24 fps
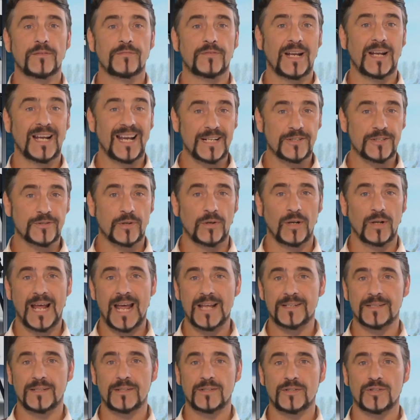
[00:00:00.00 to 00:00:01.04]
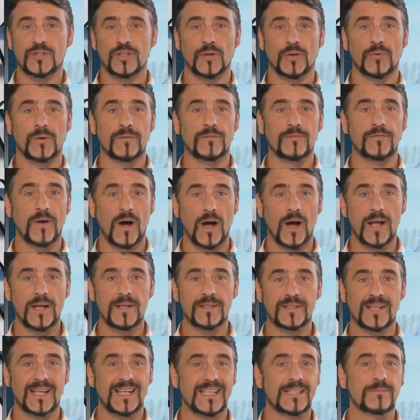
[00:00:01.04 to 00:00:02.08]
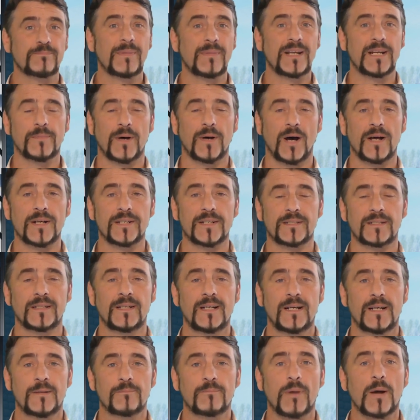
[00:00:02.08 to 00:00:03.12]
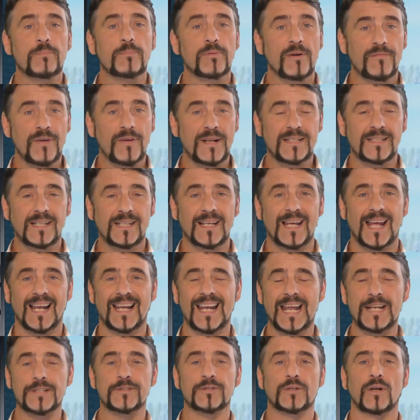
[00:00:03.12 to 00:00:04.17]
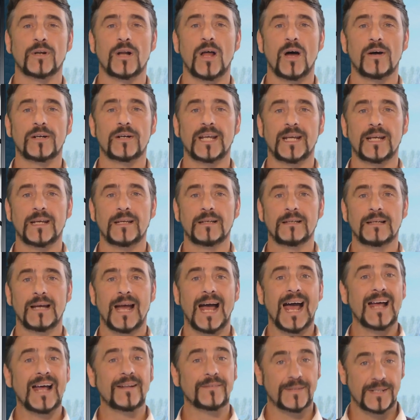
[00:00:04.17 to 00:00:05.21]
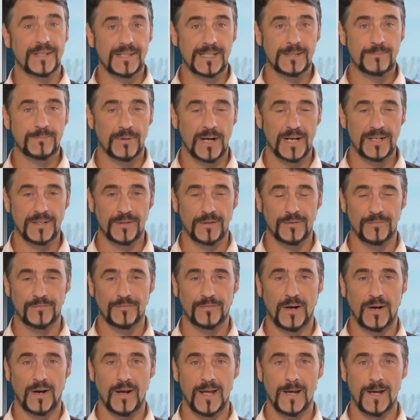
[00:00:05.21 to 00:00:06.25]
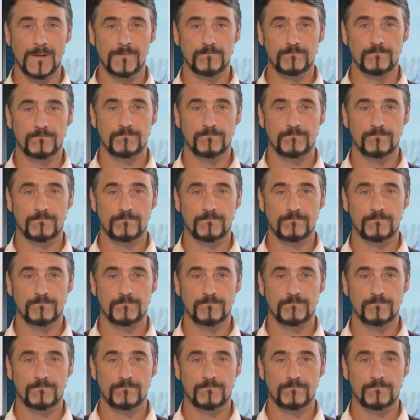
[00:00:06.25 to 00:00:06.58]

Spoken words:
of electrical hazards during fires is minimized by preventing electrical arcing and the spread of fire.